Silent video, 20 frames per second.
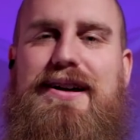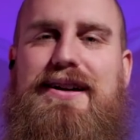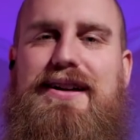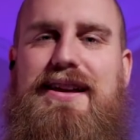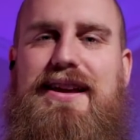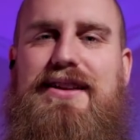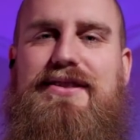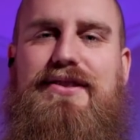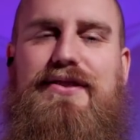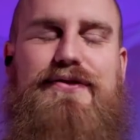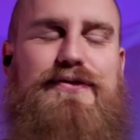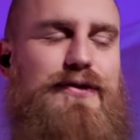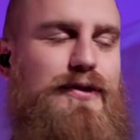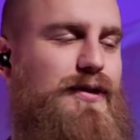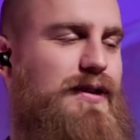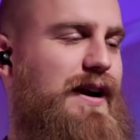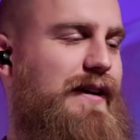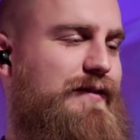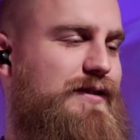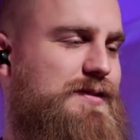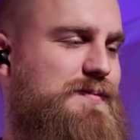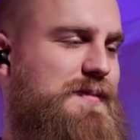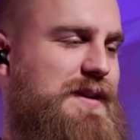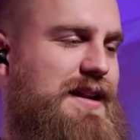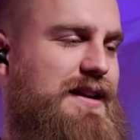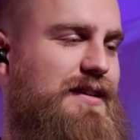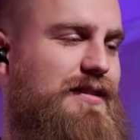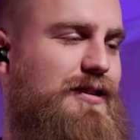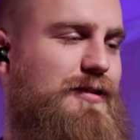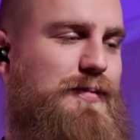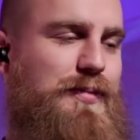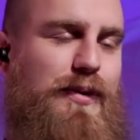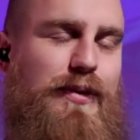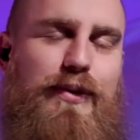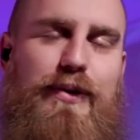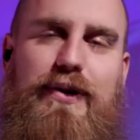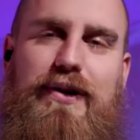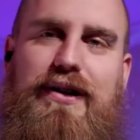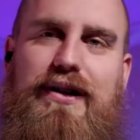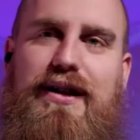Either Full Coverage Media Group
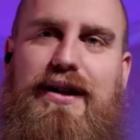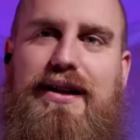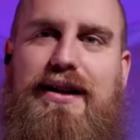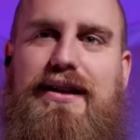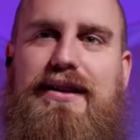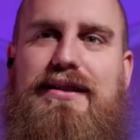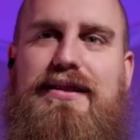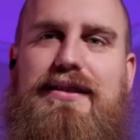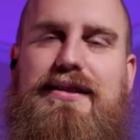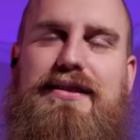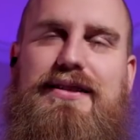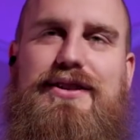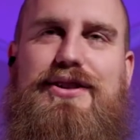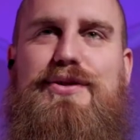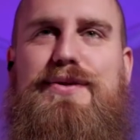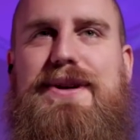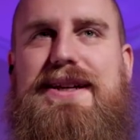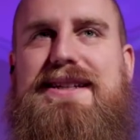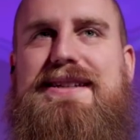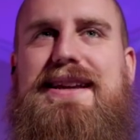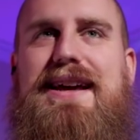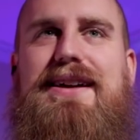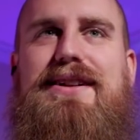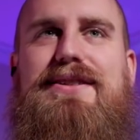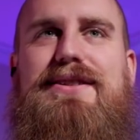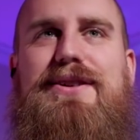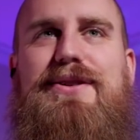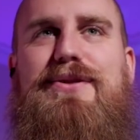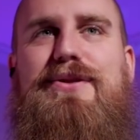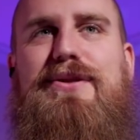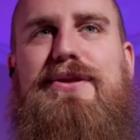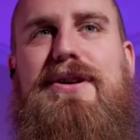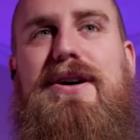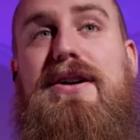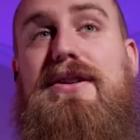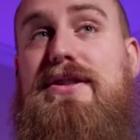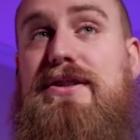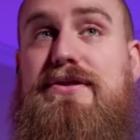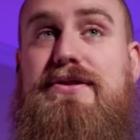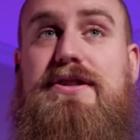or UXL, or
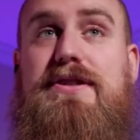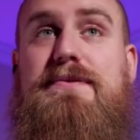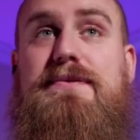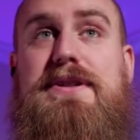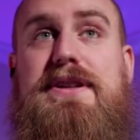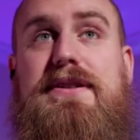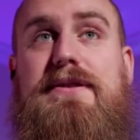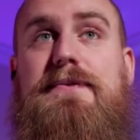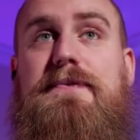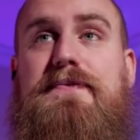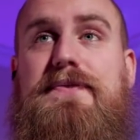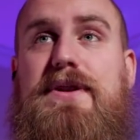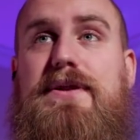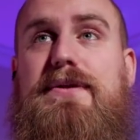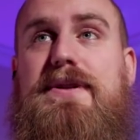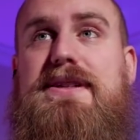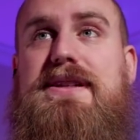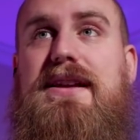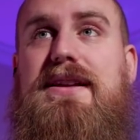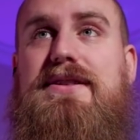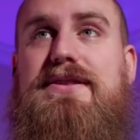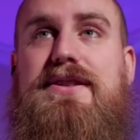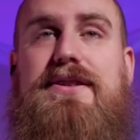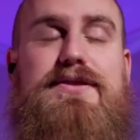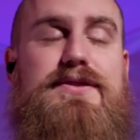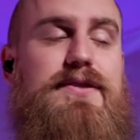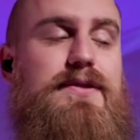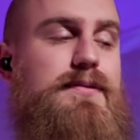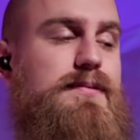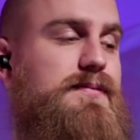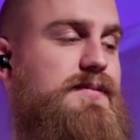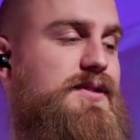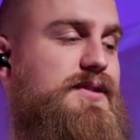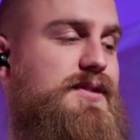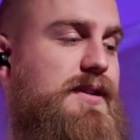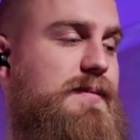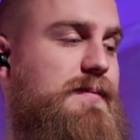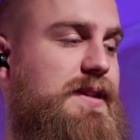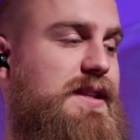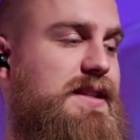on YouTube too. UXL is also
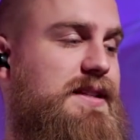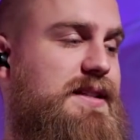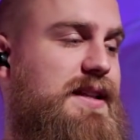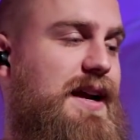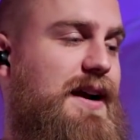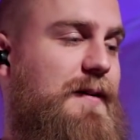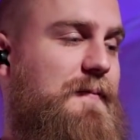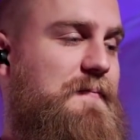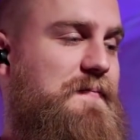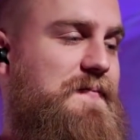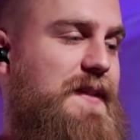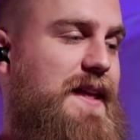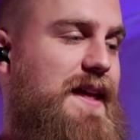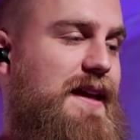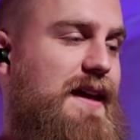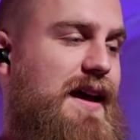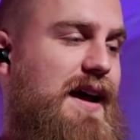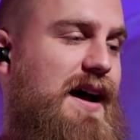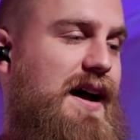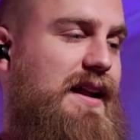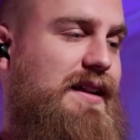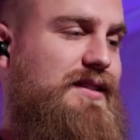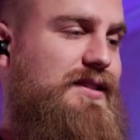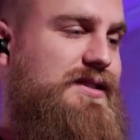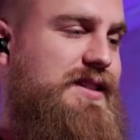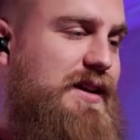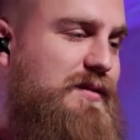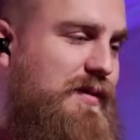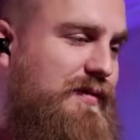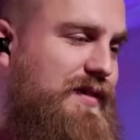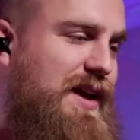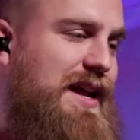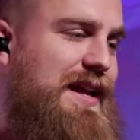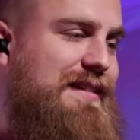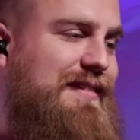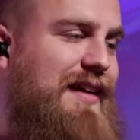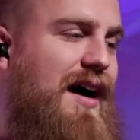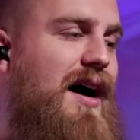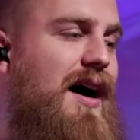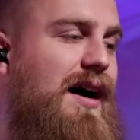streaming this there. It looks like we've got a
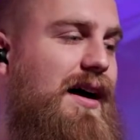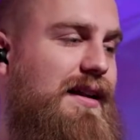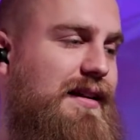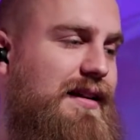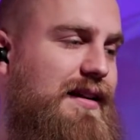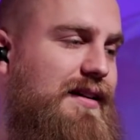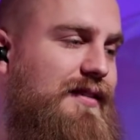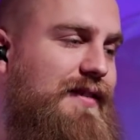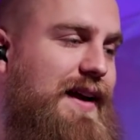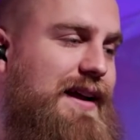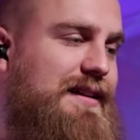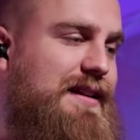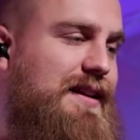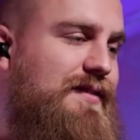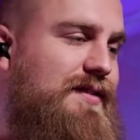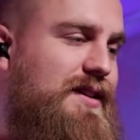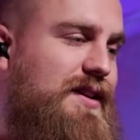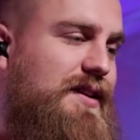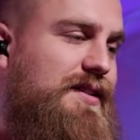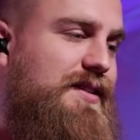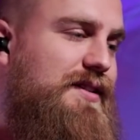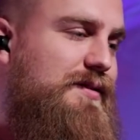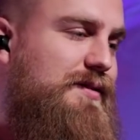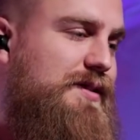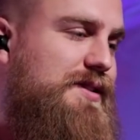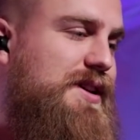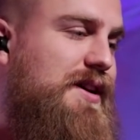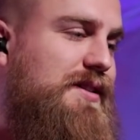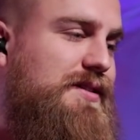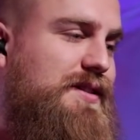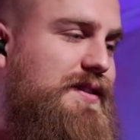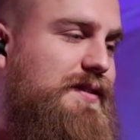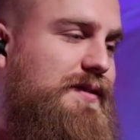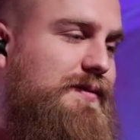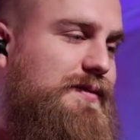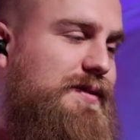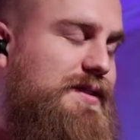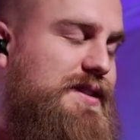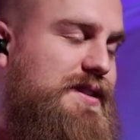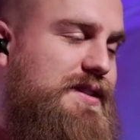ton of activity on UXL too,
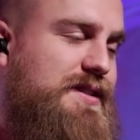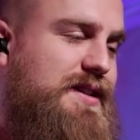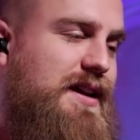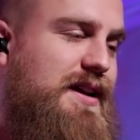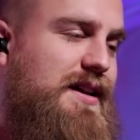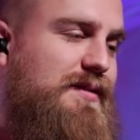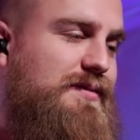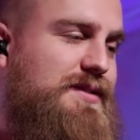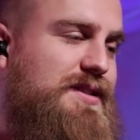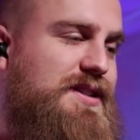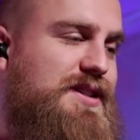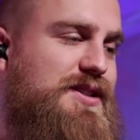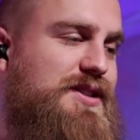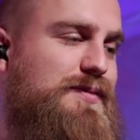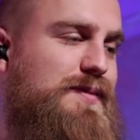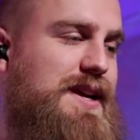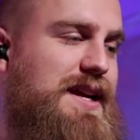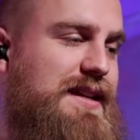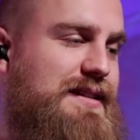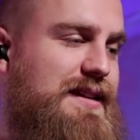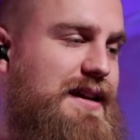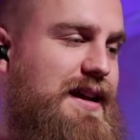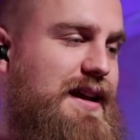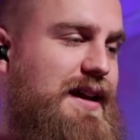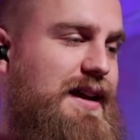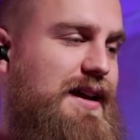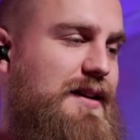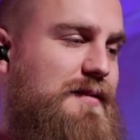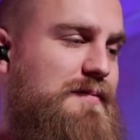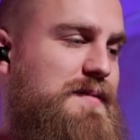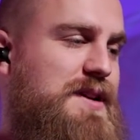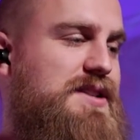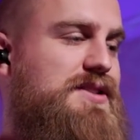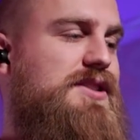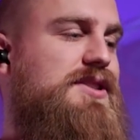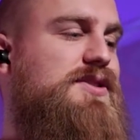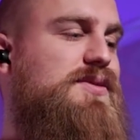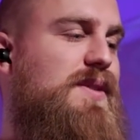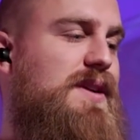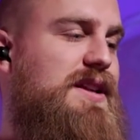which is sweet. Misha
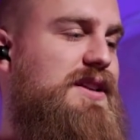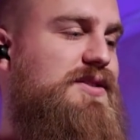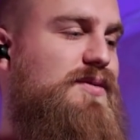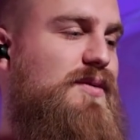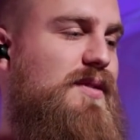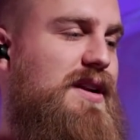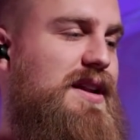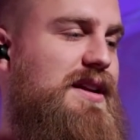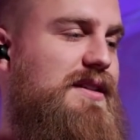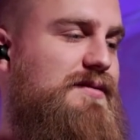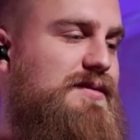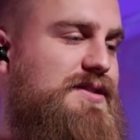2020 was